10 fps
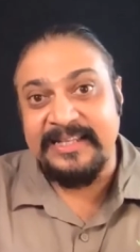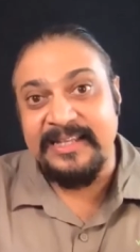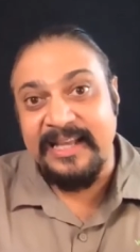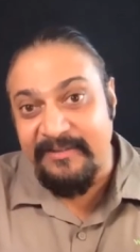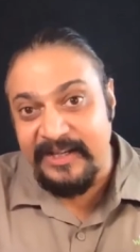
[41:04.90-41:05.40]

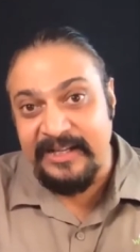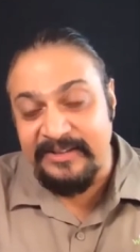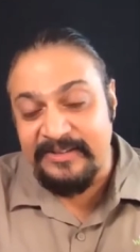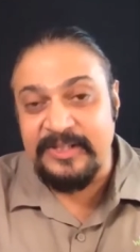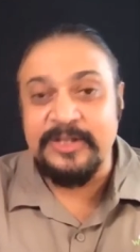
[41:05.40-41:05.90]
the
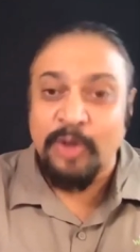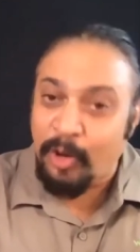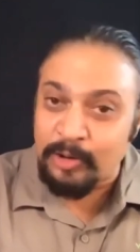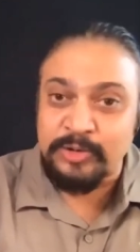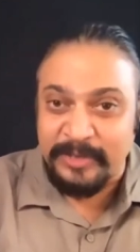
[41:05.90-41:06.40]
evidence is
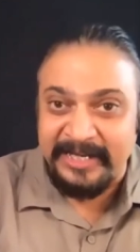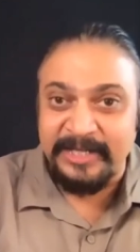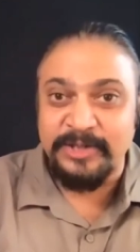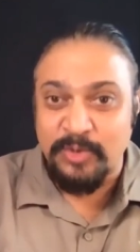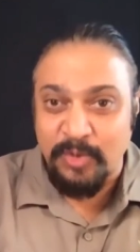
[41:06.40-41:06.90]
also
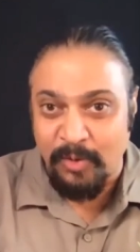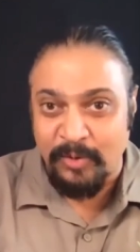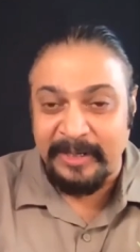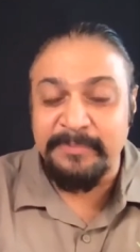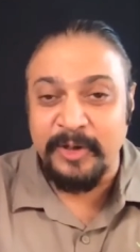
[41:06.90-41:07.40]
taken to
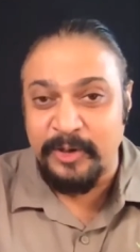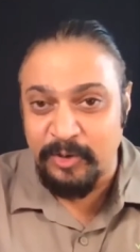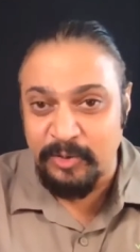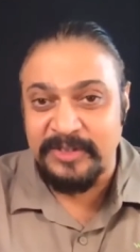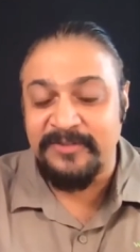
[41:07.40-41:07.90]
court and
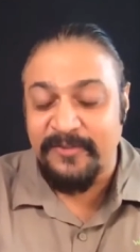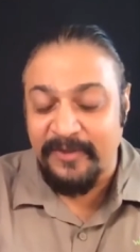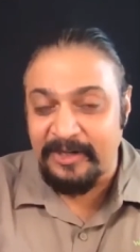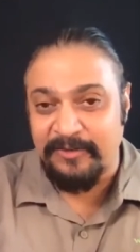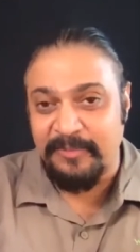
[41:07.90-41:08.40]
produced in
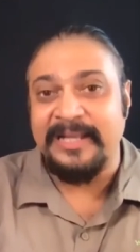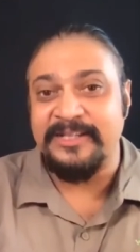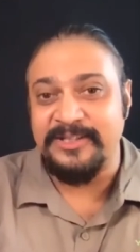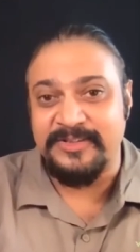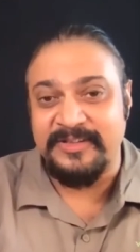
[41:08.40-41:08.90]
front of the
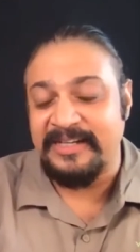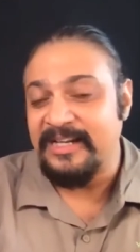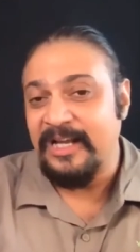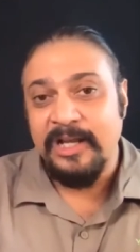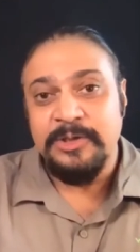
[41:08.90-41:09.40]
magistrate.
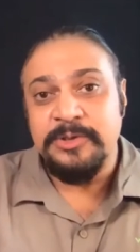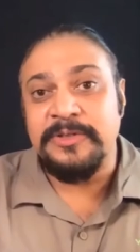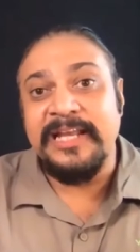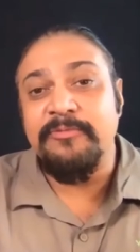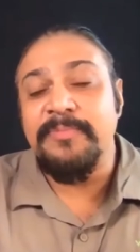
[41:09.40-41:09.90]
So
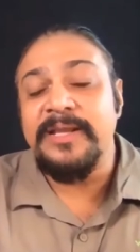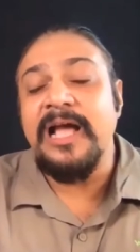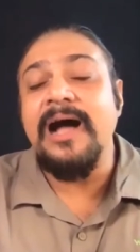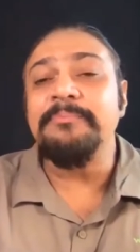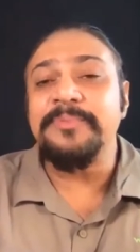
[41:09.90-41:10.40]
there have
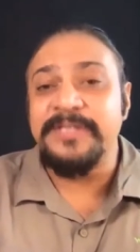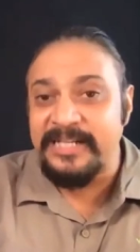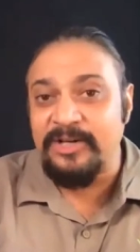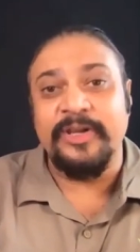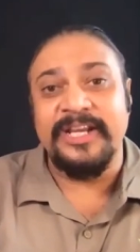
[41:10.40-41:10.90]
been
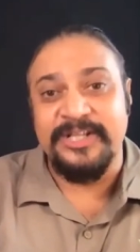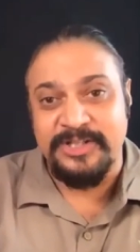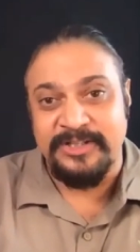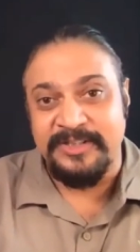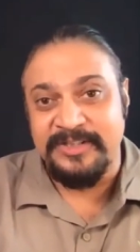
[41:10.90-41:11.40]
umpteen
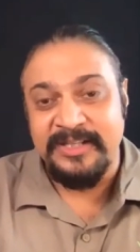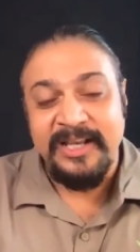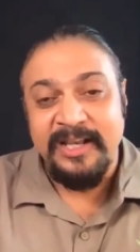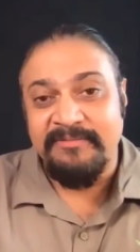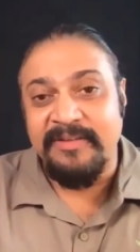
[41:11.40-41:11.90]
occasions
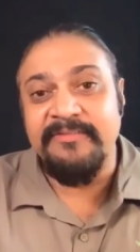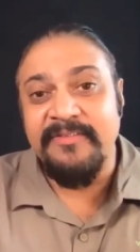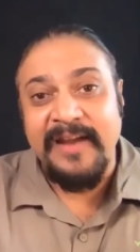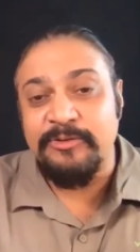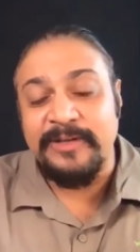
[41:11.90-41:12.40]
when
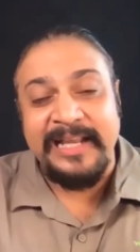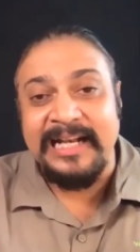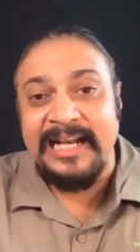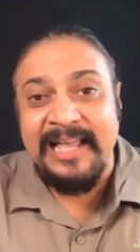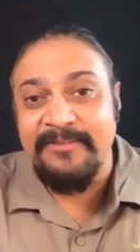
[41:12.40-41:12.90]
we've had to take
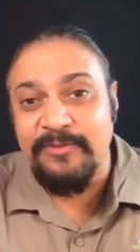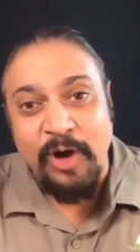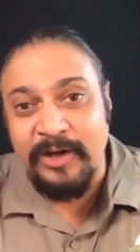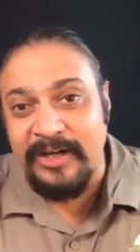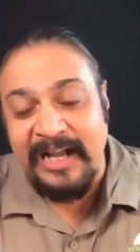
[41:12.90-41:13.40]
live
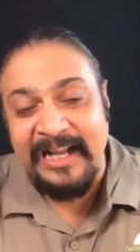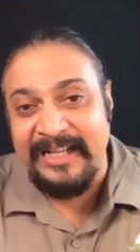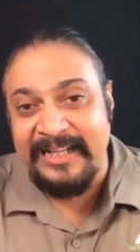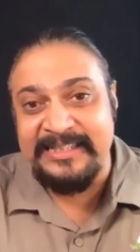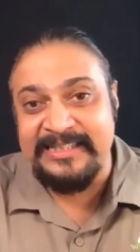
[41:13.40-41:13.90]

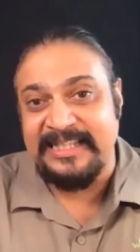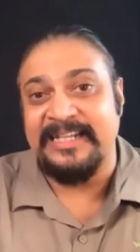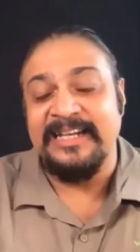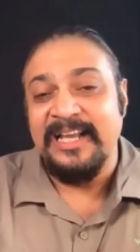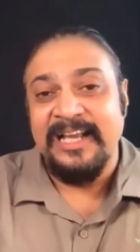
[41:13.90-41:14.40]
crocodiles
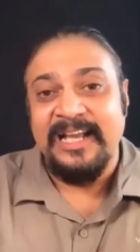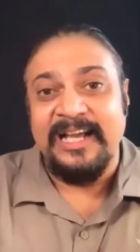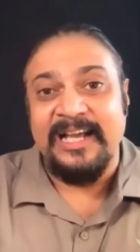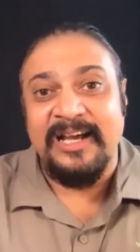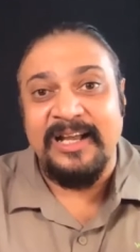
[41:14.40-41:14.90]
and
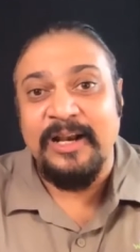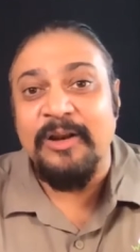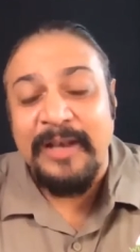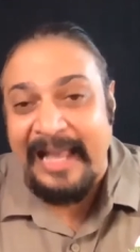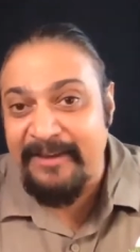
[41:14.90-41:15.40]

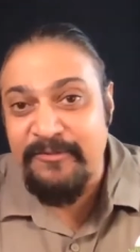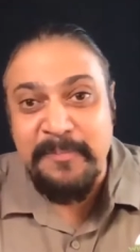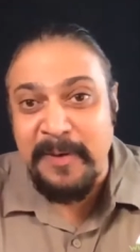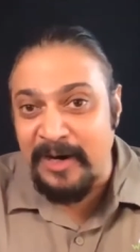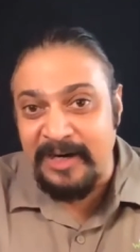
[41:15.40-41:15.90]
uh,
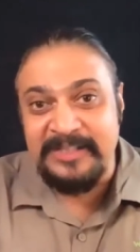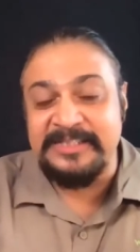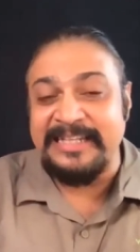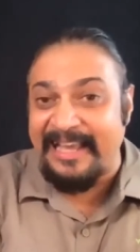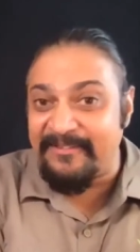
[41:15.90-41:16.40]
live
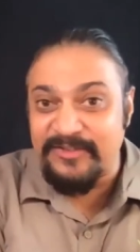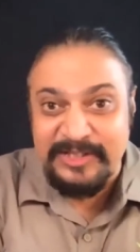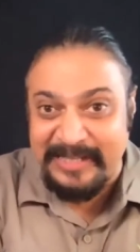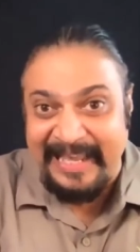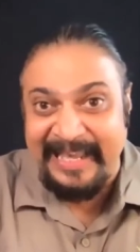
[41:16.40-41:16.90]
birds, live
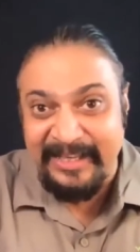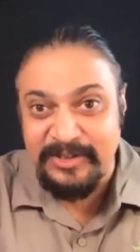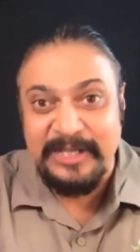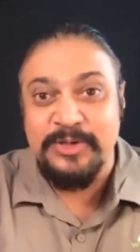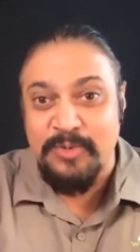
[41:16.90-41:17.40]

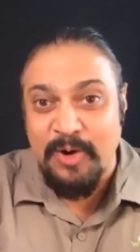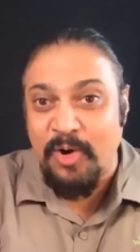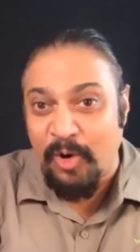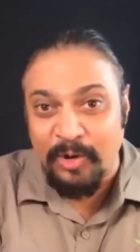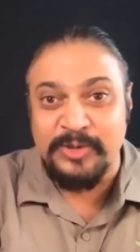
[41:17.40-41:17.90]
snakes into a
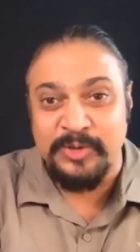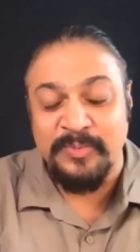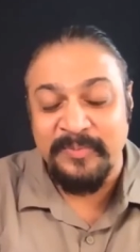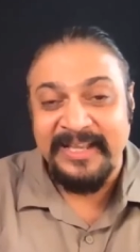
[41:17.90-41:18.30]
courtroom.